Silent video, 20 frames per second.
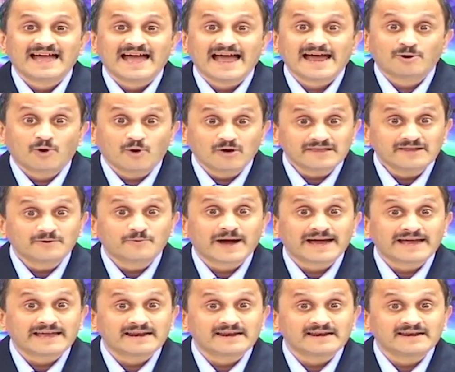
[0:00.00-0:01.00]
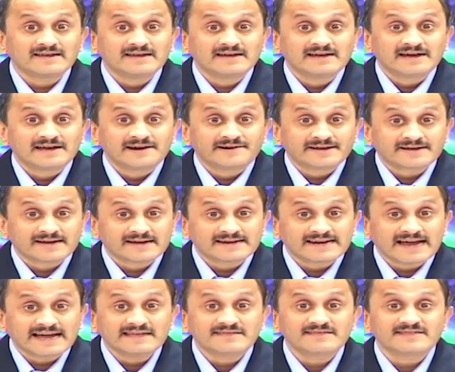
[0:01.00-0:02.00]
and all the while
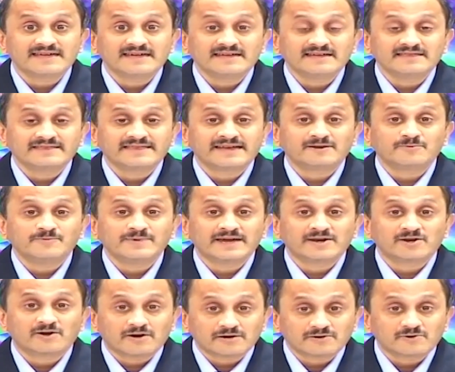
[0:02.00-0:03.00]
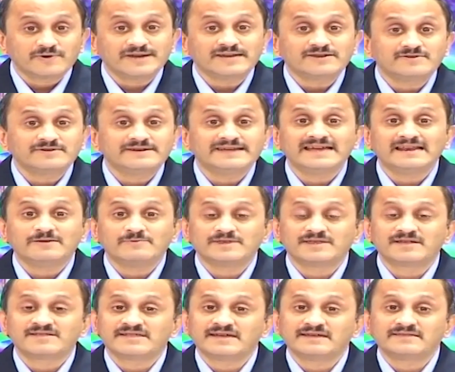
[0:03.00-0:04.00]
recognizing that we are not going to deal with
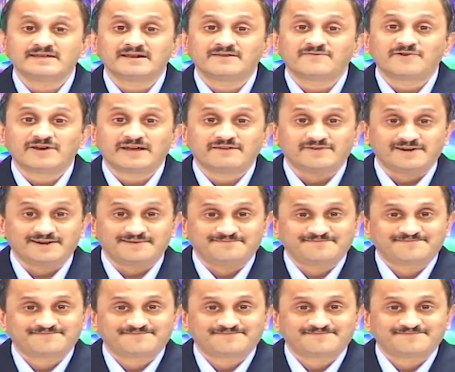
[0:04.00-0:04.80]
the signal forever.